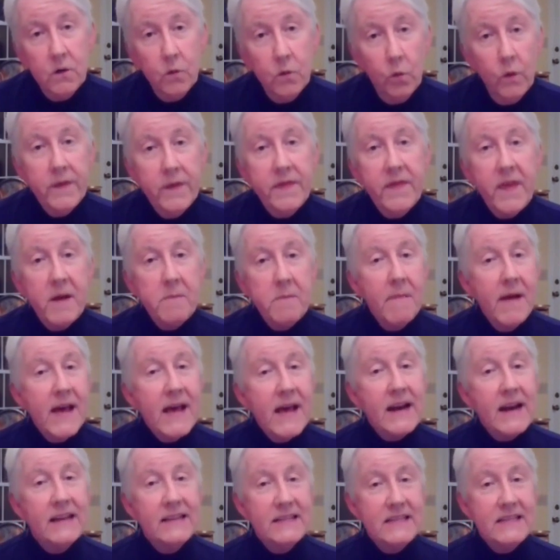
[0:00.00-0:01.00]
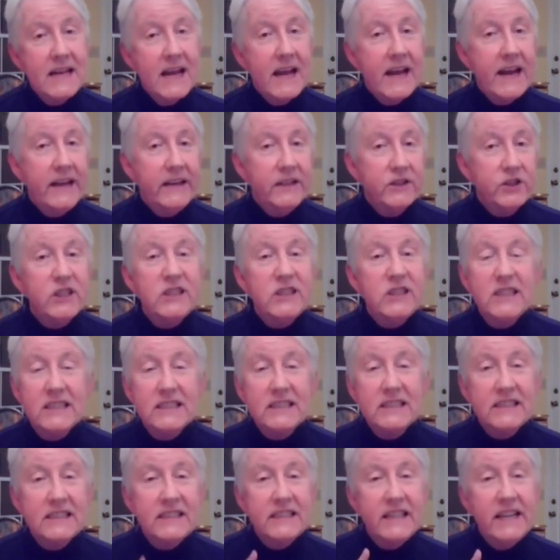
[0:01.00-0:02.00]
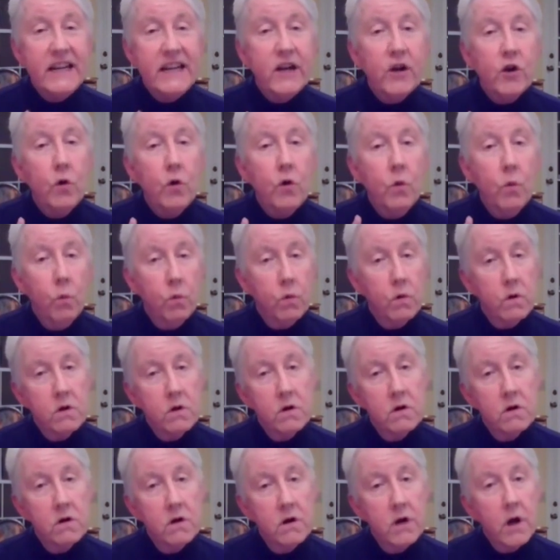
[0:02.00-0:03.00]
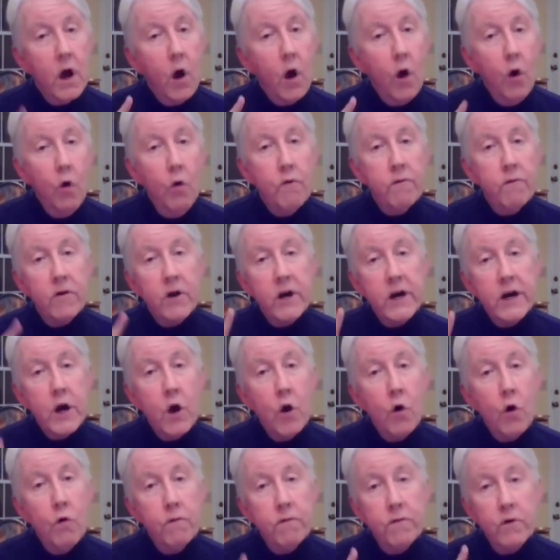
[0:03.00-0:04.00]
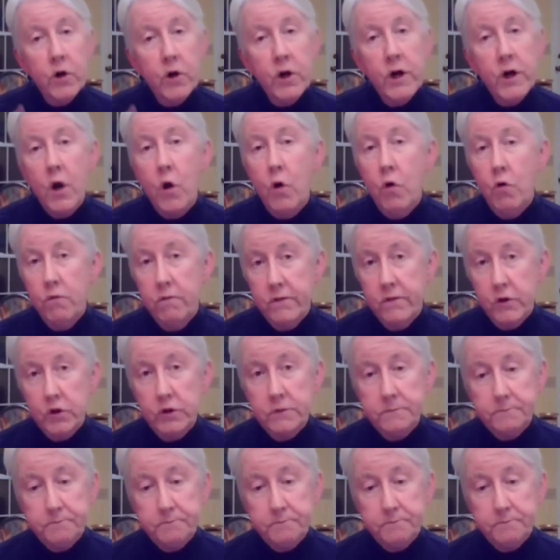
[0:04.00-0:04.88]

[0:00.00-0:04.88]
when they meditate, just a single word over and over and over.